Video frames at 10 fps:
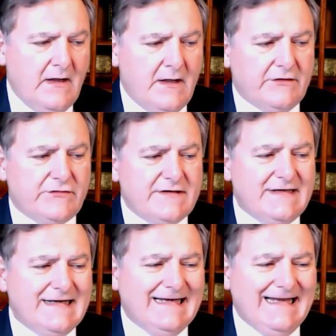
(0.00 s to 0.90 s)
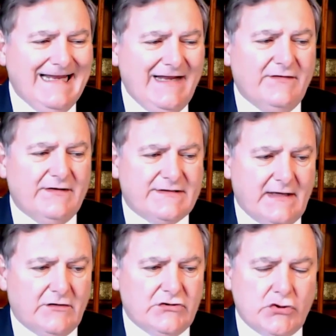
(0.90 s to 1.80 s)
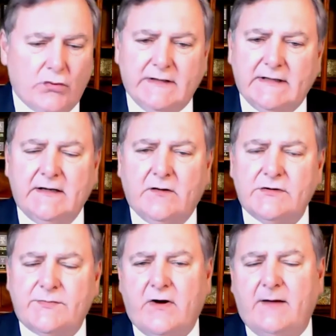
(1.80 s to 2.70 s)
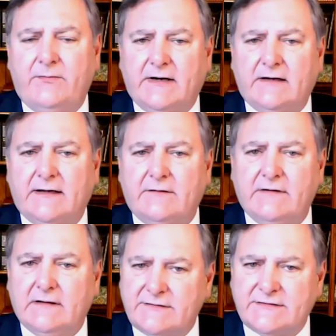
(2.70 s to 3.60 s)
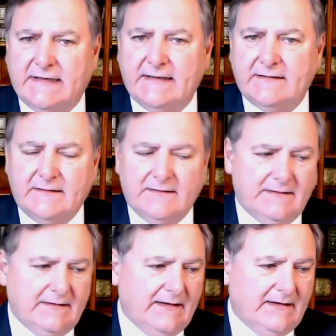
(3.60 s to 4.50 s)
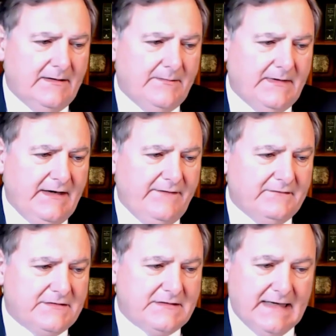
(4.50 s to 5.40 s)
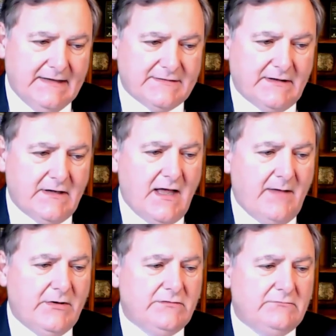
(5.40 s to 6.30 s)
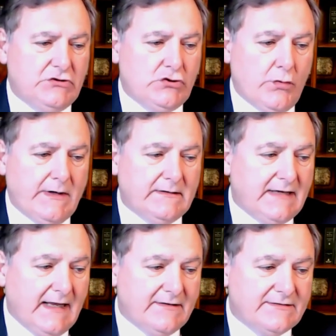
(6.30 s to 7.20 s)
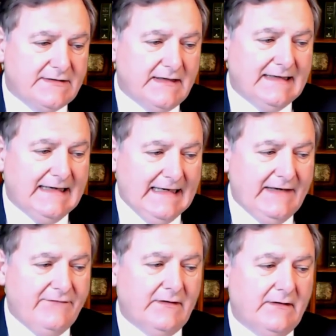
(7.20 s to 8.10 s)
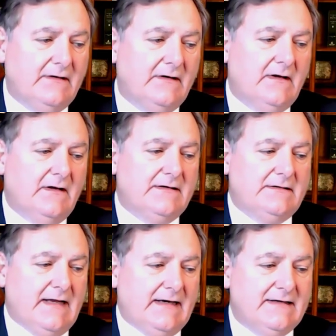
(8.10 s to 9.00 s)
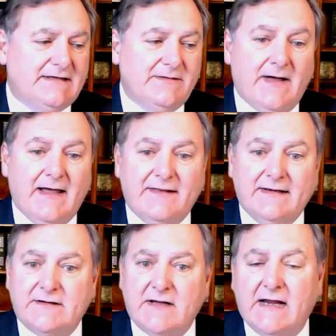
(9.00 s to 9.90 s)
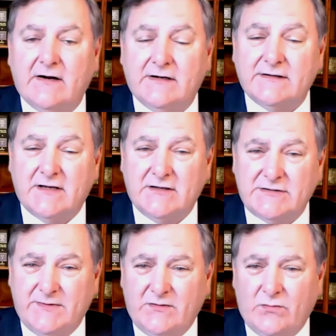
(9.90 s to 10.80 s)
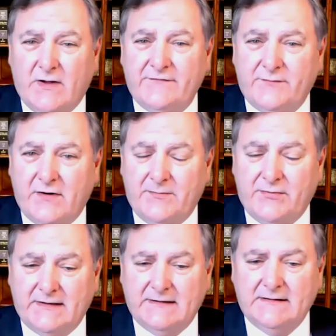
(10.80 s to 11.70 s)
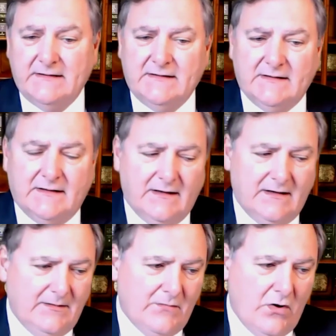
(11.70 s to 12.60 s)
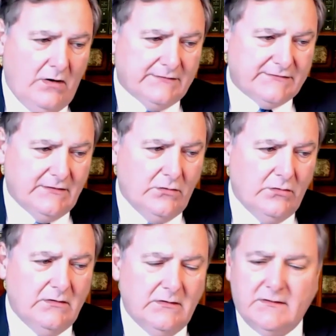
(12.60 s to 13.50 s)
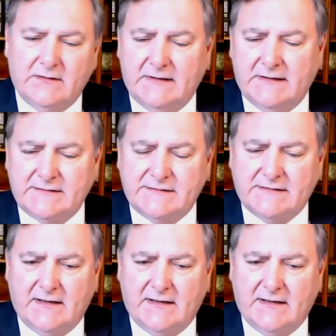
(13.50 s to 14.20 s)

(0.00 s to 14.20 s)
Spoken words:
The trustee can even sell jointly owned property, like real estate, even tenants in common, joint tenancy, and even tenancy by the entireties, husband and wife property, also is